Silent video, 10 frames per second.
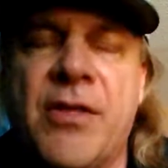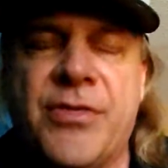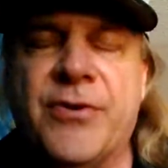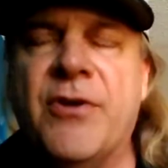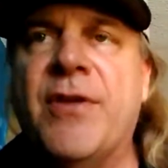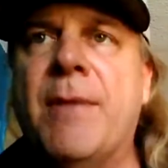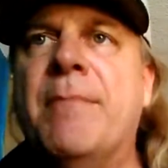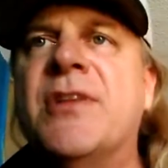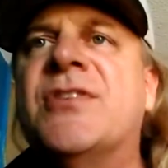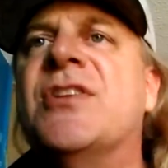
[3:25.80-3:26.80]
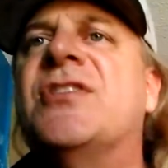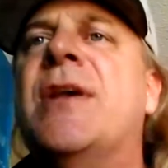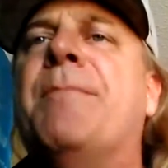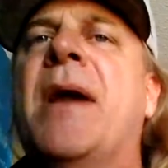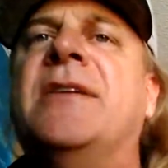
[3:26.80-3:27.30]
Through the
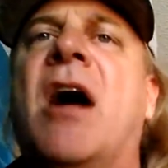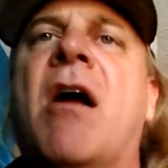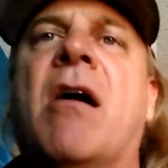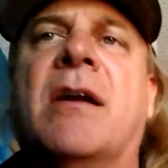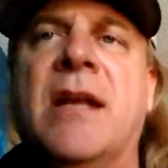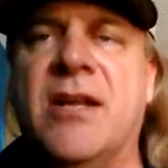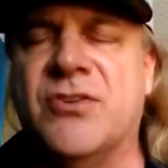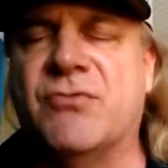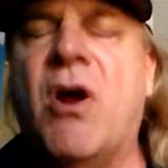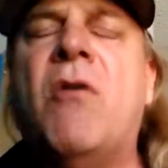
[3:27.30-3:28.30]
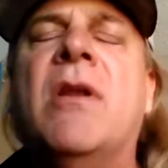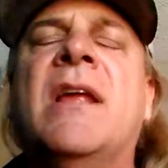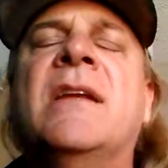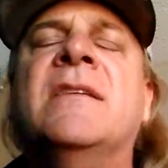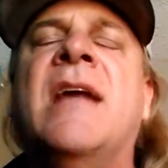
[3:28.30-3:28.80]
Mississippi darkness,
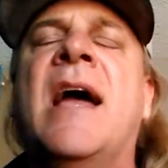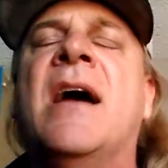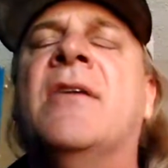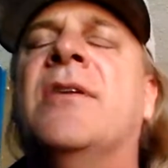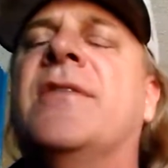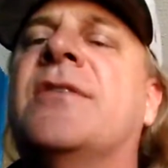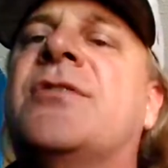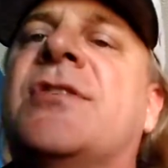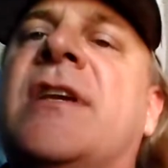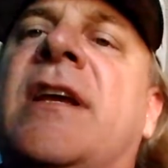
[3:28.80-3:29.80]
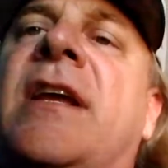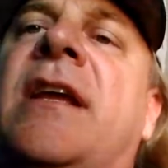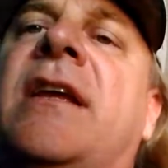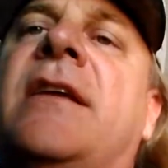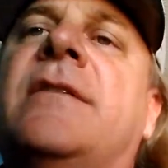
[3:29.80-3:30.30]
rolling down to the
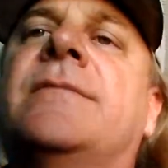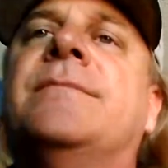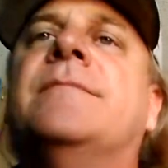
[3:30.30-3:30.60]
sea.